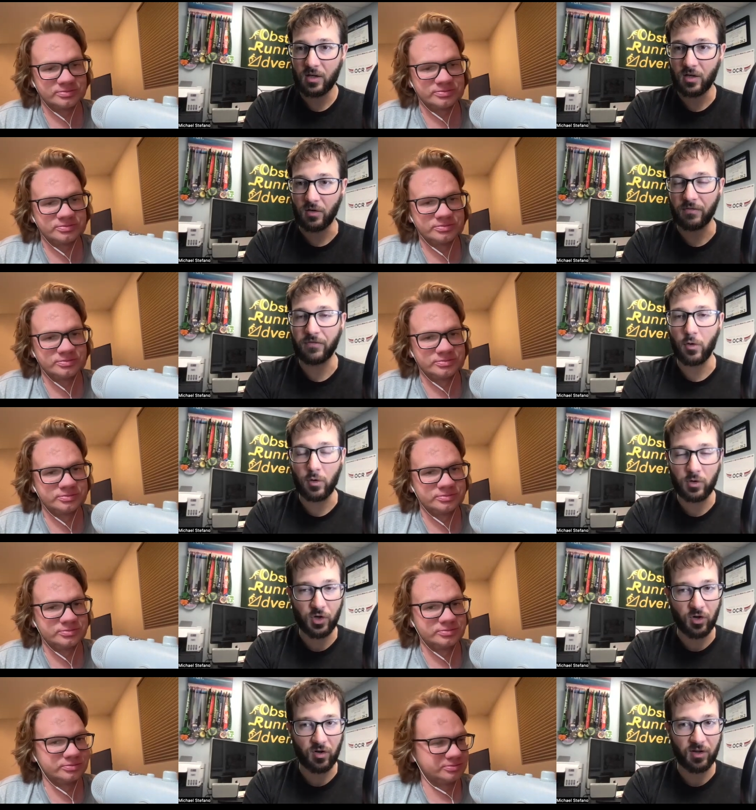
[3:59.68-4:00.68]

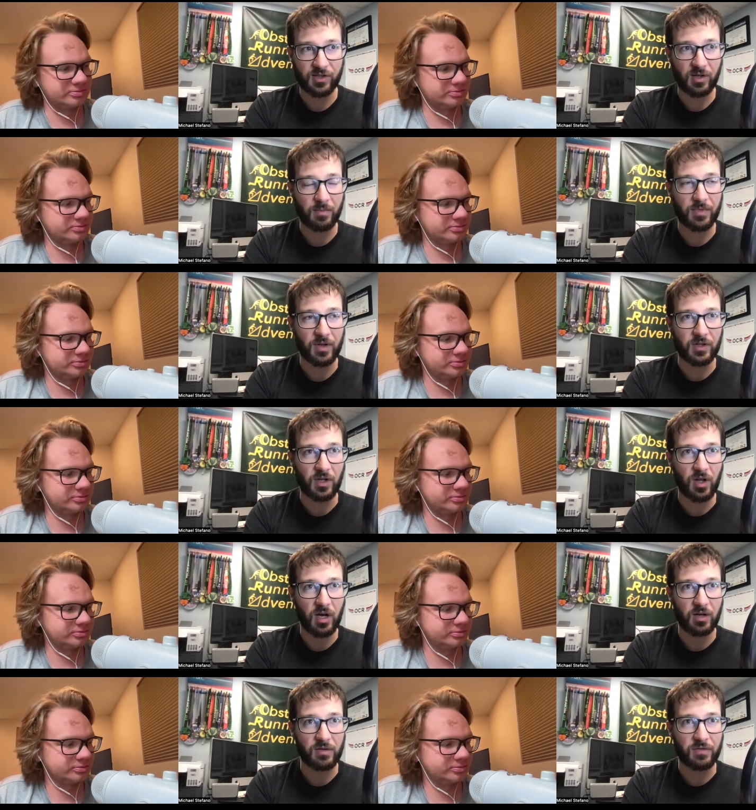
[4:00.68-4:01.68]
Speaker 1: photojournalism, there's a
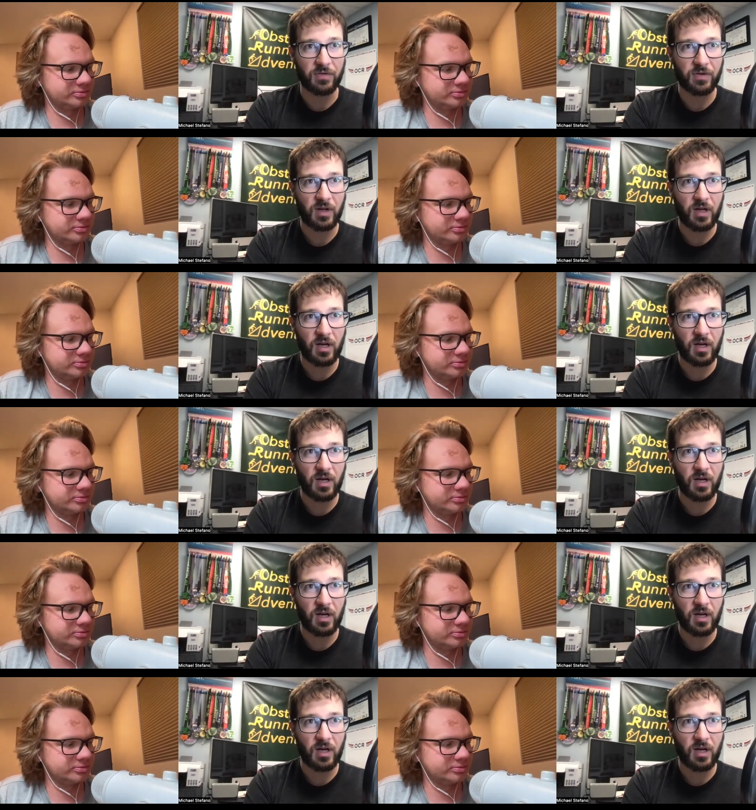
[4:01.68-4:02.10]
lot of